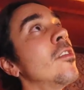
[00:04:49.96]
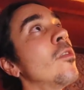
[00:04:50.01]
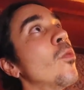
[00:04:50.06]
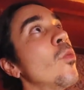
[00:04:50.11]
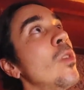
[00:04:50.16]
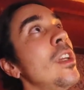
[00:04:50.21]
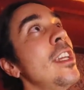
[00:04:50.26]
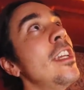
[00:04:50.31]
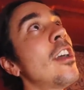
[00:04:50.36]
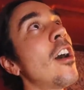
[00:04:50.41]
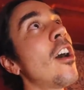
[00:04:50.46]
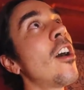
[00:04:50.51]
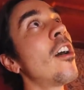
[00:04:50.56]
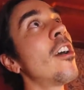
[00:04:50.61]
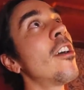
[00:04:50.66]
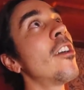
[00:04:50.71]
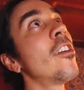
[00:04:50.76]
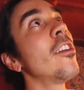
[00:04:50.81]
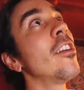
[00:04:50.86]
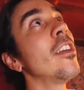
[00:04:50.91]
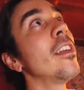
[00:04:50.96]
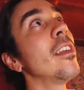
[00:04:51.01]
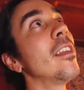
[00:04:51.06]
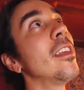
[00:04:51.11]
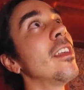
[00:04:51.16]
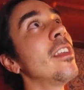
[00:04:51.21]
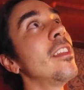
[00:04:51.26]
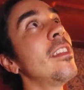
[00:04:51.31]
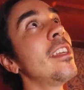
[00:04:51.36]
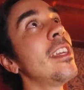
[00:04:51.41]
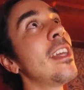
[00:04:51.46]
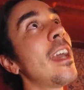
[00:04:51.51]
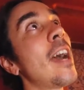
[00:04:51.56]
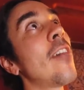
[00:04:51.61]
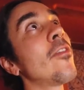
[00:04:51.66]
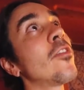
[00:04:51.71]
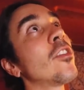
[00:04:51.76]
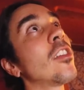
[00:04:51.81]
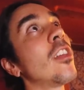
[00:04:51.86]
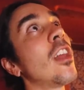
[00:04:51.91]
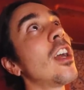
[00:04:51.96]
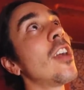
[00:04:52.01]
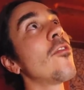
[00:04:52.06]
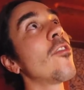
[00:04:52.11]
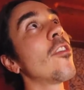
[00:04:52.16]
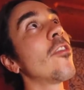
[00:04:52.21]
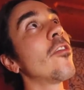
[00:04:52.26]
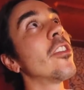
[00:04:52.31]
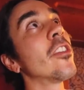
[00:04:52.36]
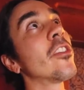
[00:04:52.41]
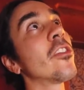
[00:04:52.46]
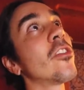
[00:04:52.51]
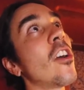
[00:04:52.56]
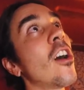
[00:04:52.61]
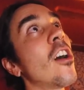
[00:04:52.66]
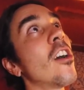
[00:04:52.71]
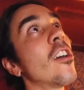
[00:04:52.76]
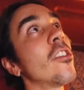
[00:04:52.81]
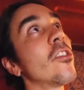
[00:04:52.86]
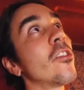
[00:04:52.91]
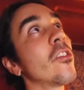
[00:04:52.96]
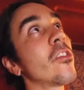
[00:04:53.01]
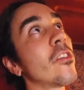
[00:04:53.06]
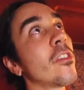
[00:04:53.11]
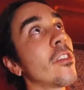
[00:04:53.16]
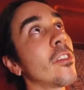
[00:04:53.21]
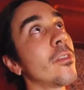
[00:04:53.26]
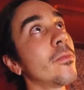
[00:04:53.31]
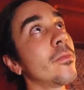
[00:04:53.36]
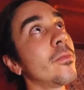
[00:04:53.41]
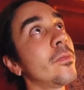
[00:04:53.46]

We are in the afterlife of the stars.